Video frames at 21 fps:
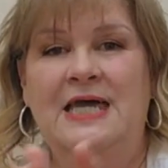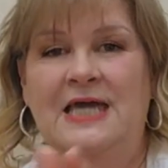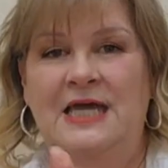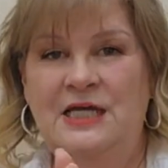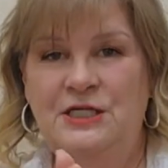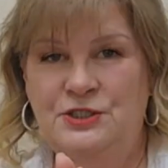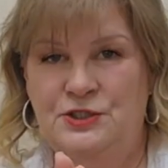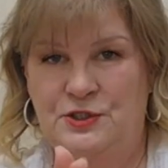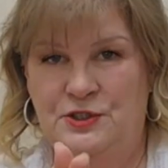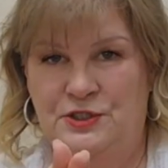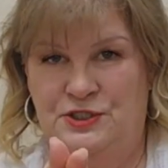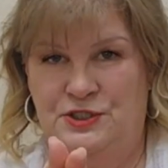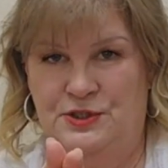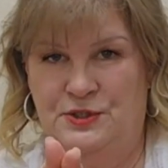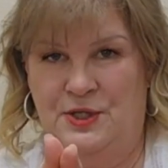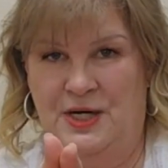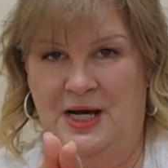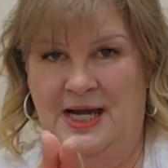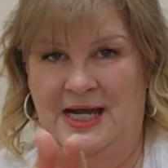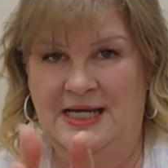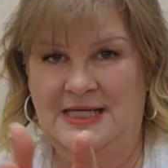Interest
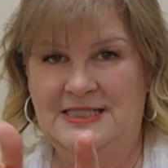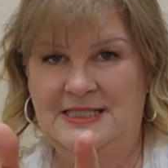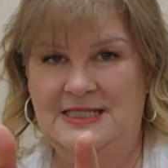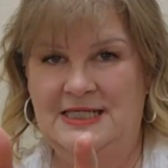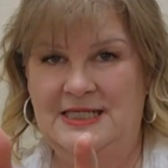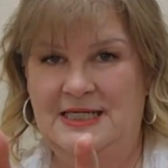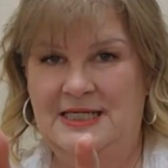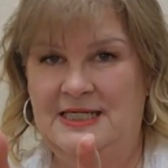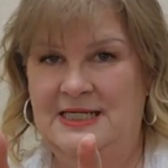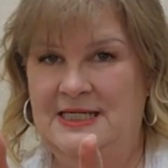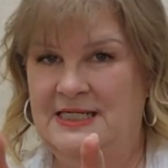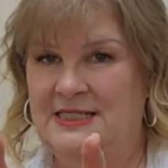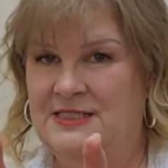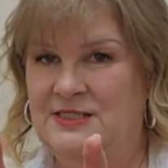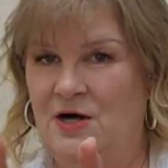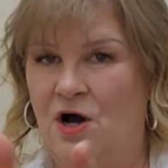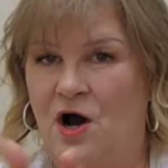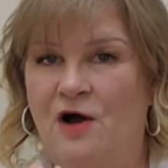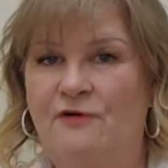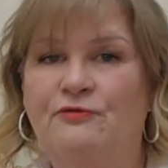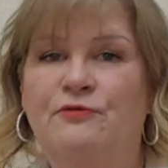rate is
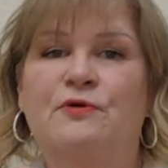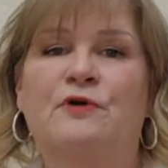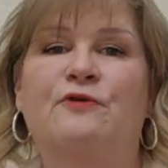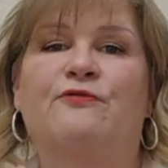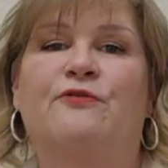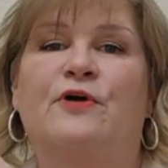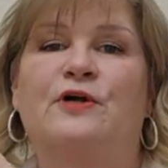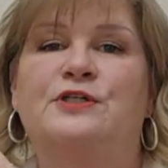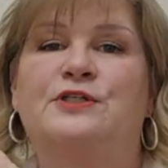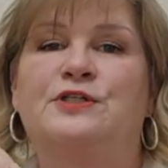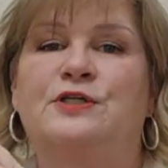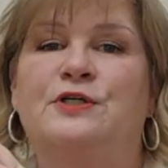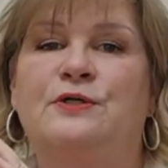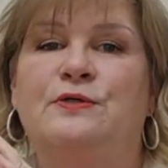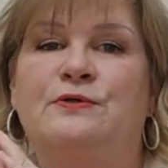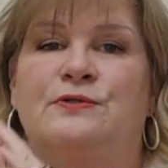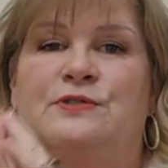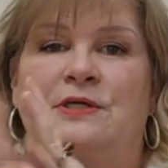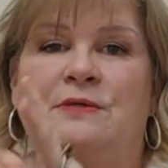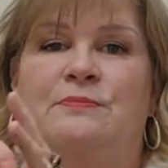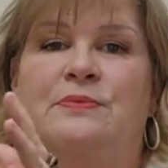often referred
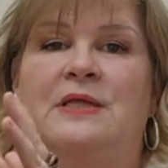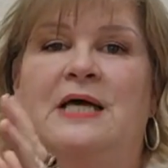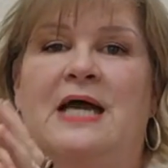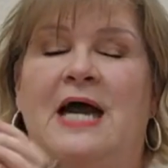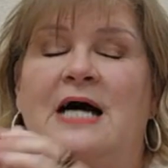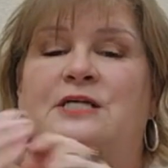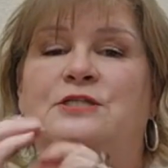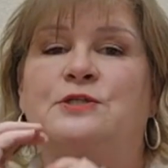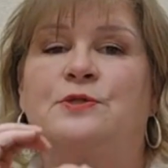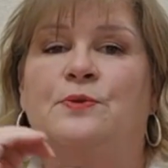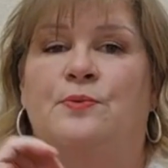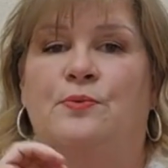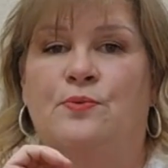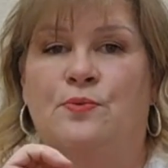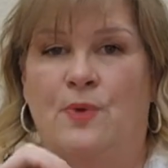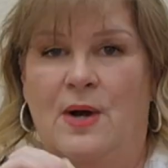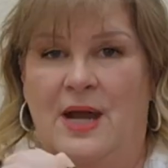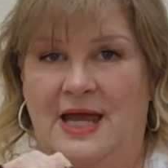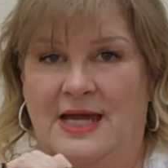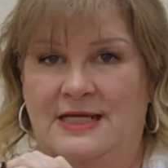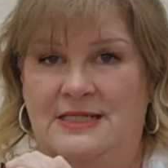to simply as the
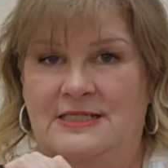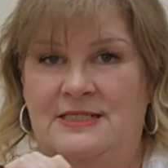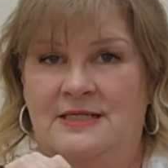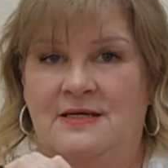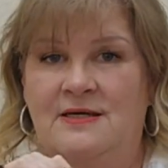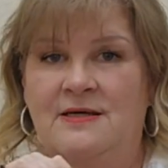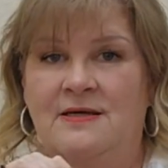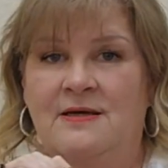rate.